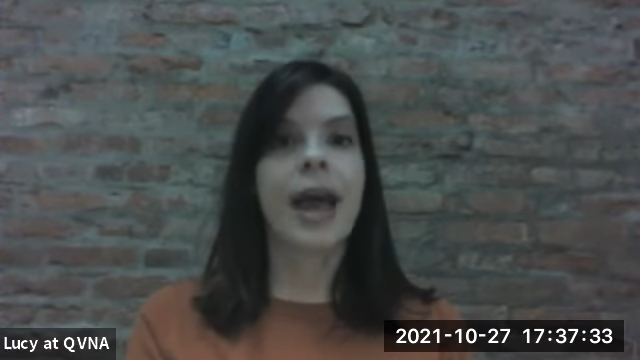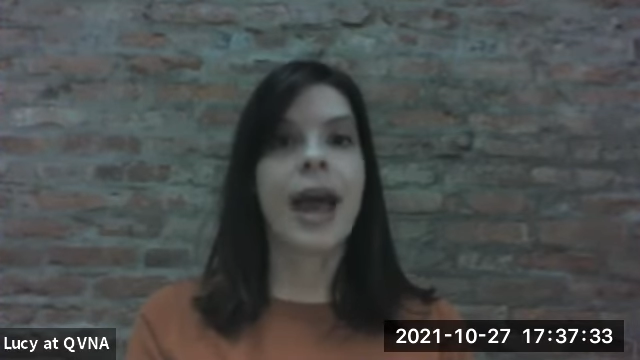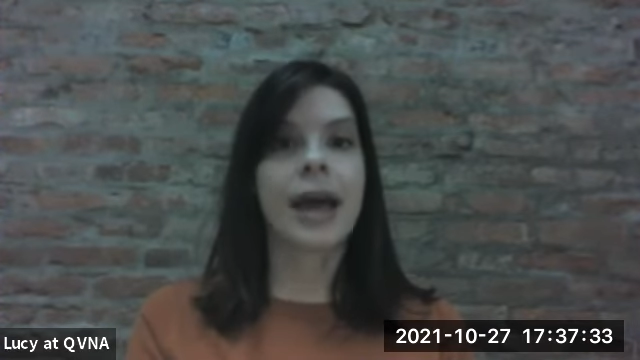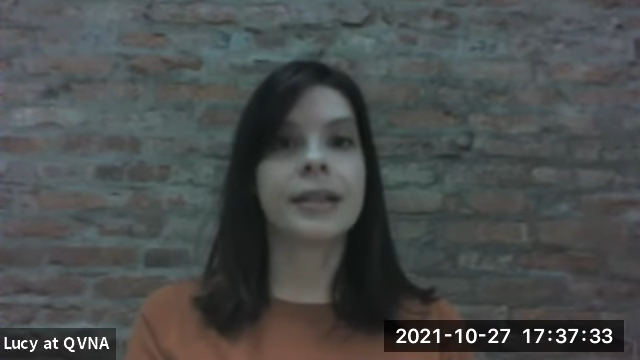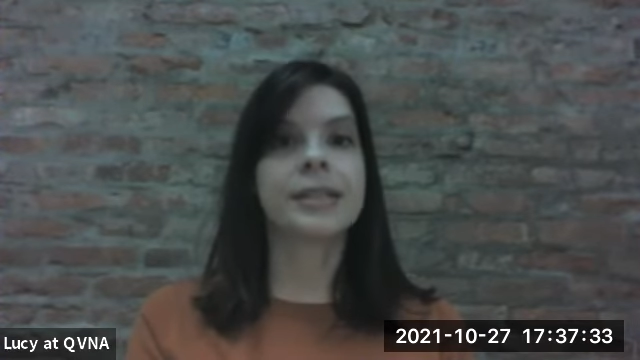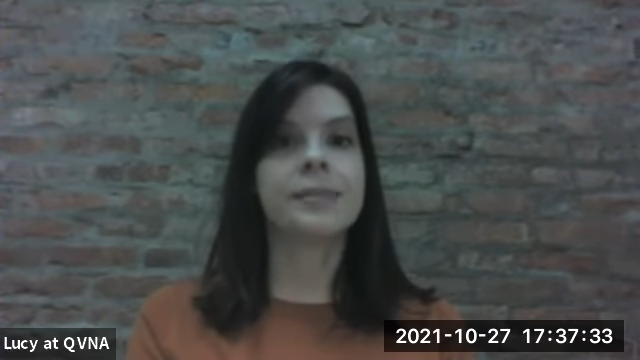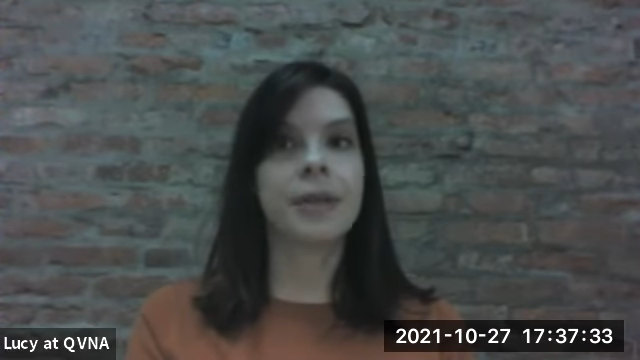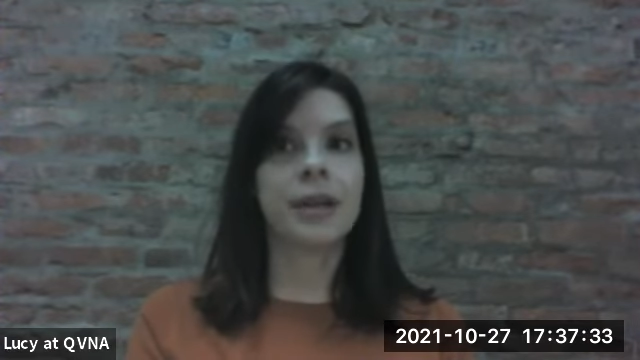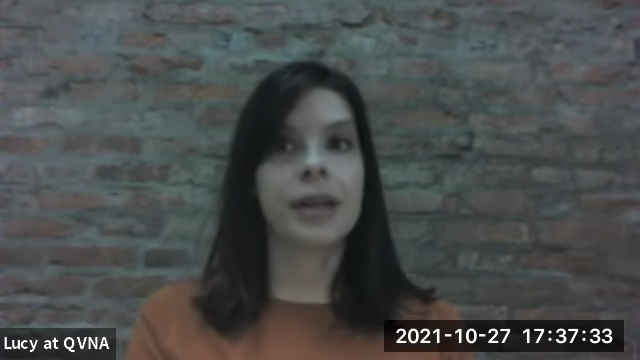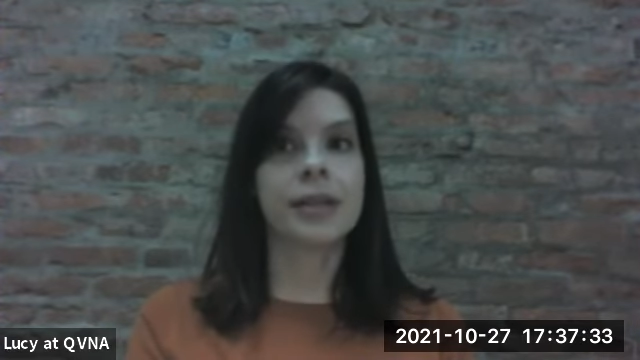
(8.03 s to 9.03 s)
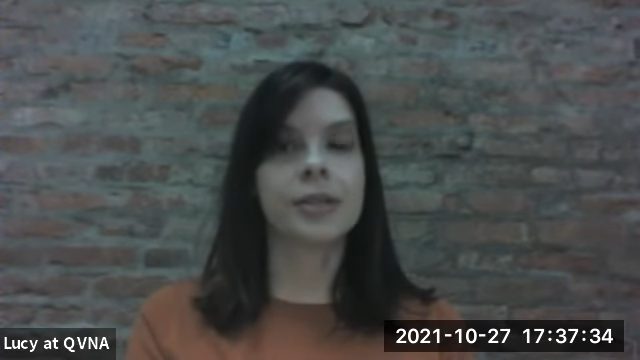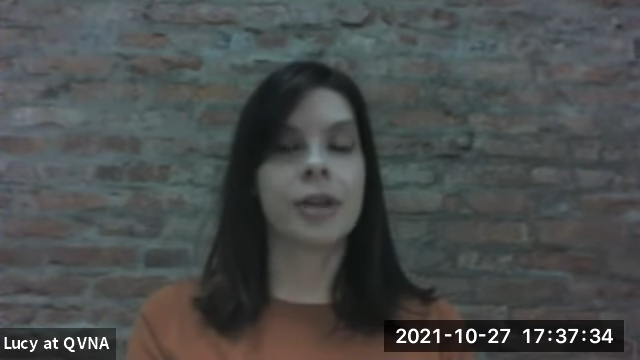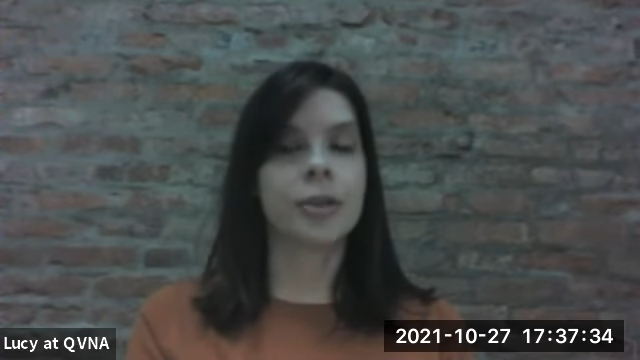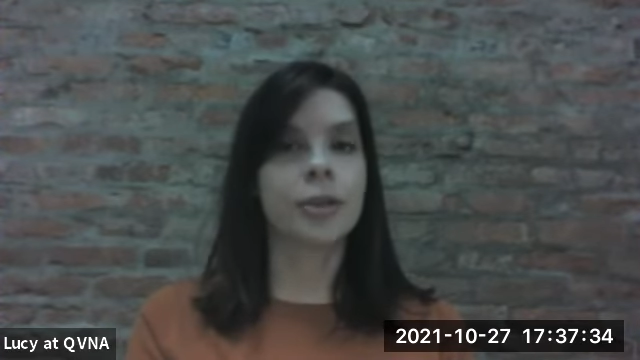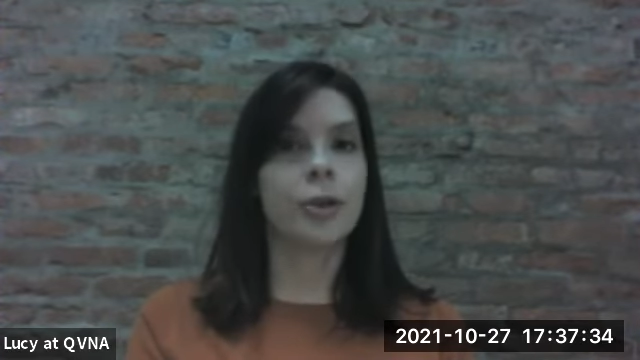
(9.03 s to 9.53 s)
and experience
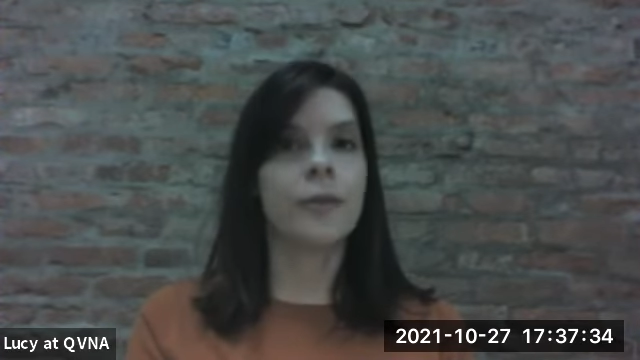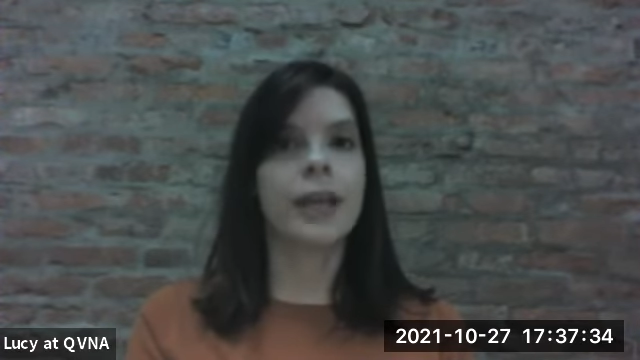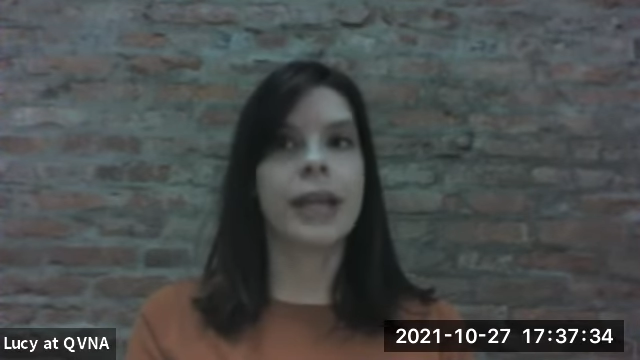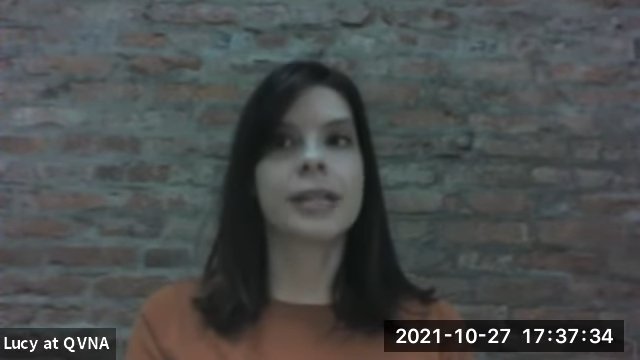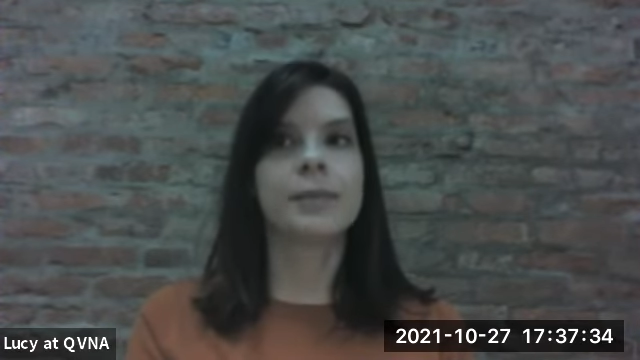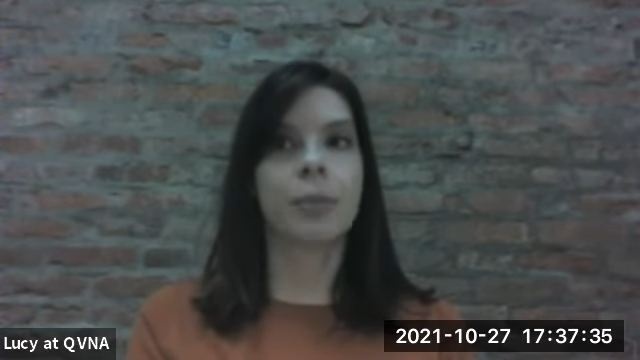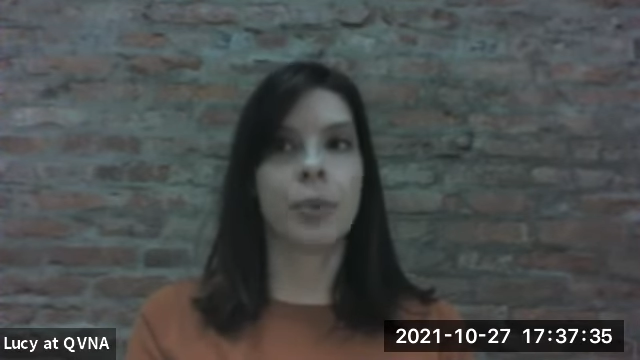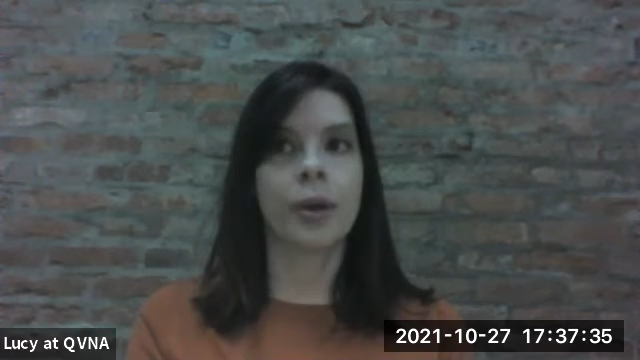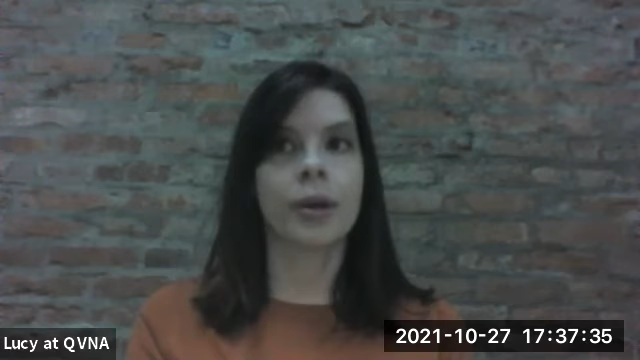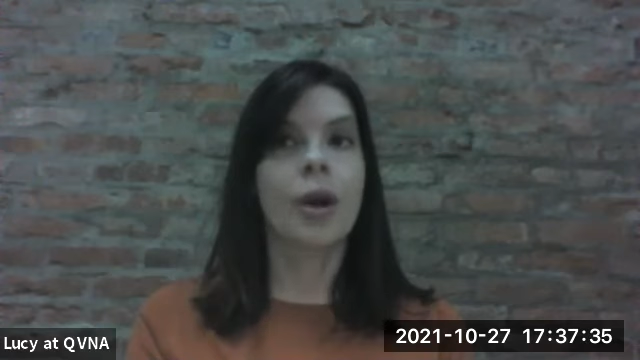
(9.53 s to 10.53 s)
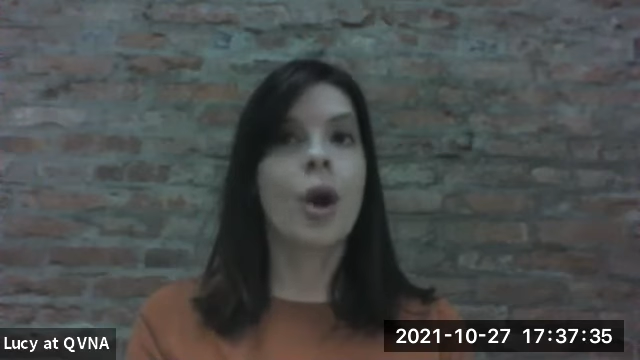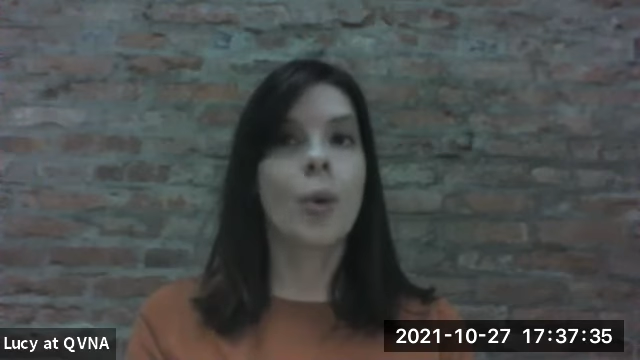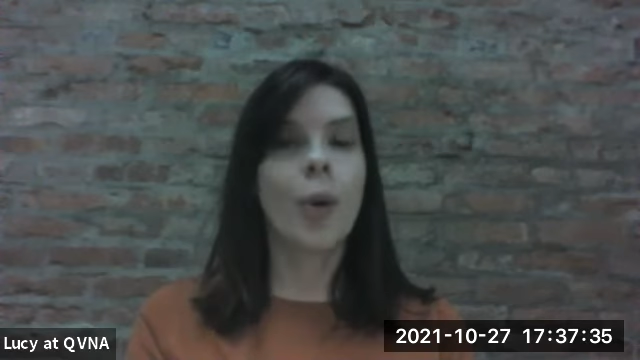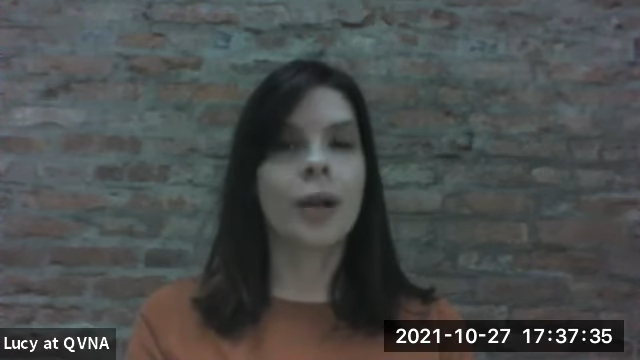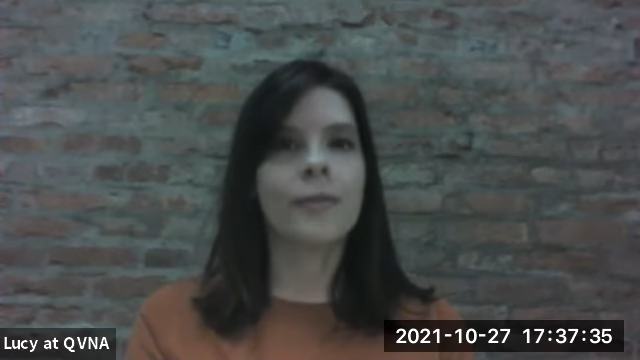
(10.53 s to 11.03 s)
on QVNA's board
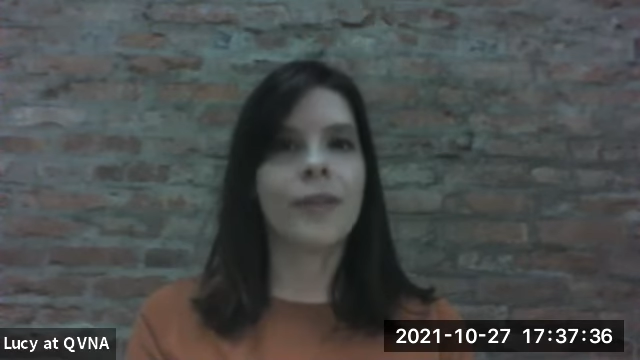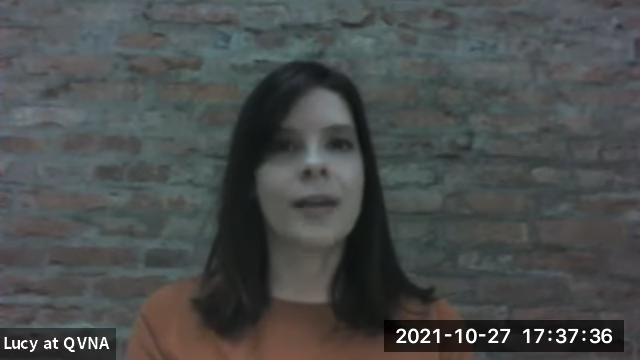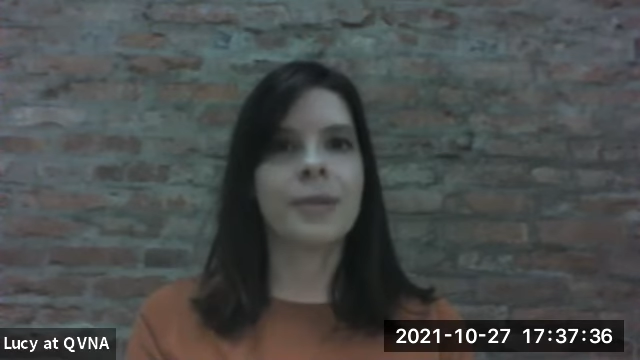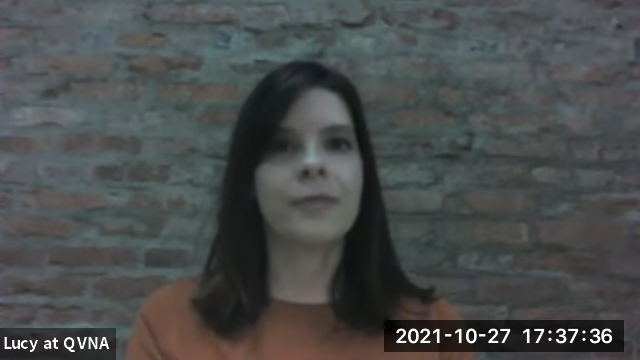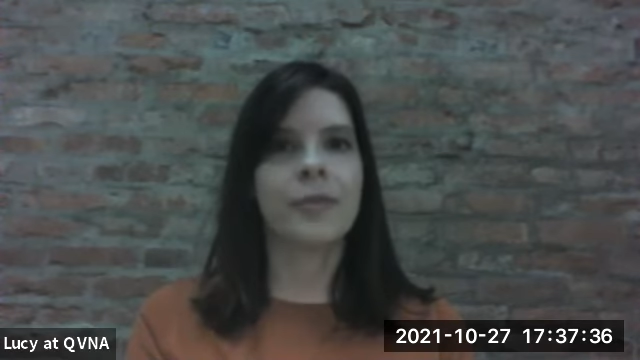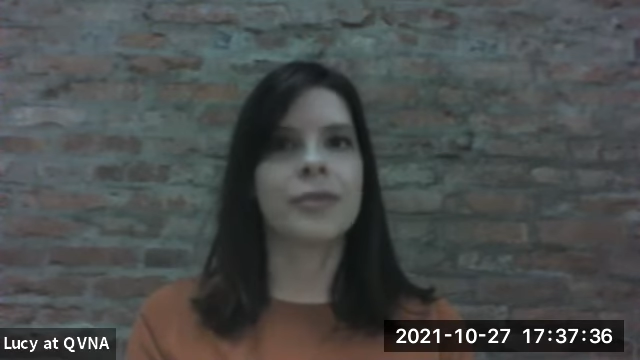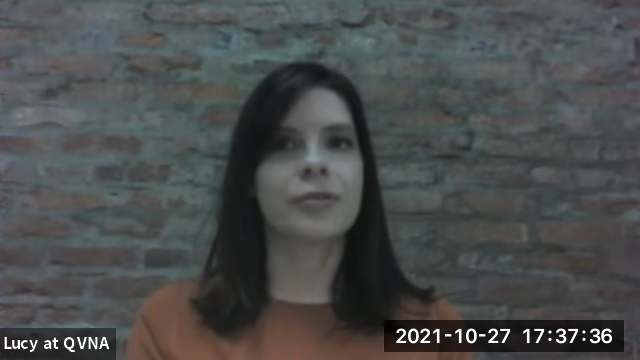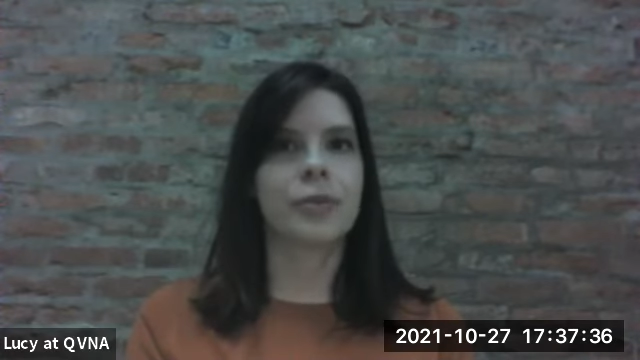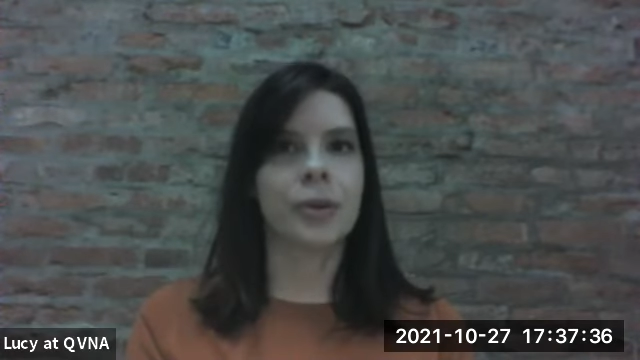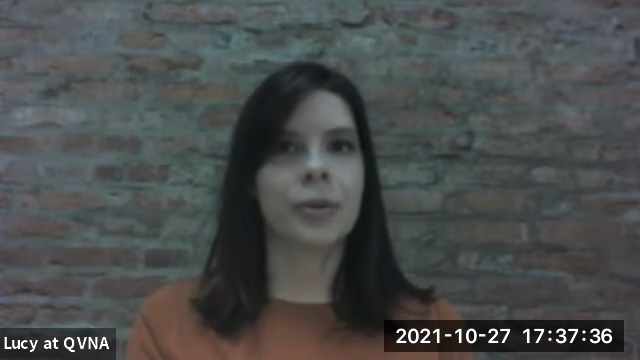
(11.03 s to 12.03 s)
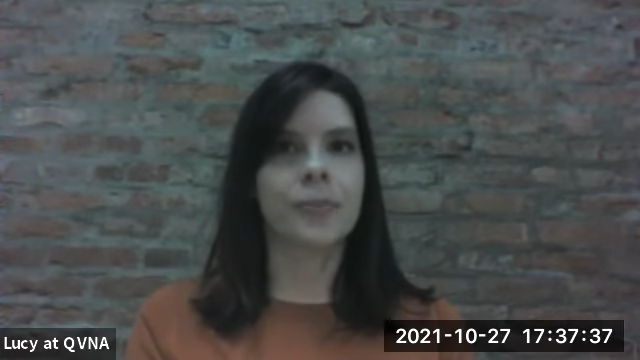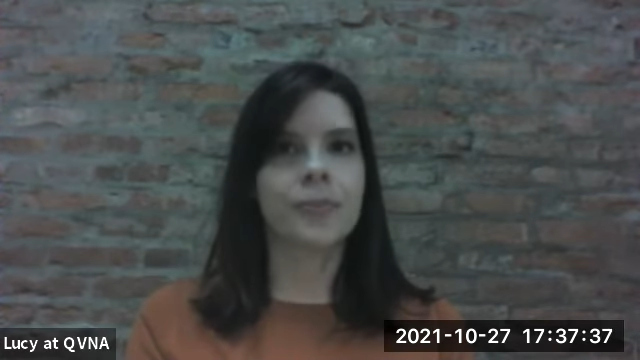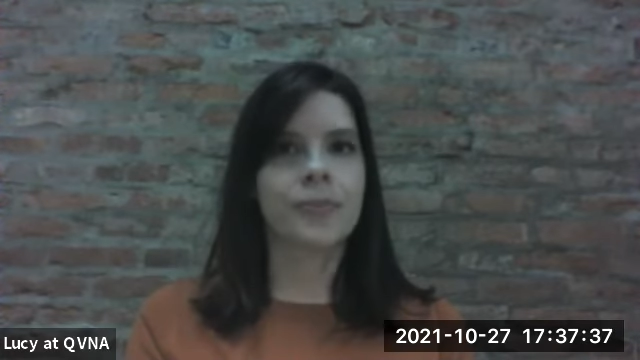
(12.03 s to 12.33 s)
qualify me for this role.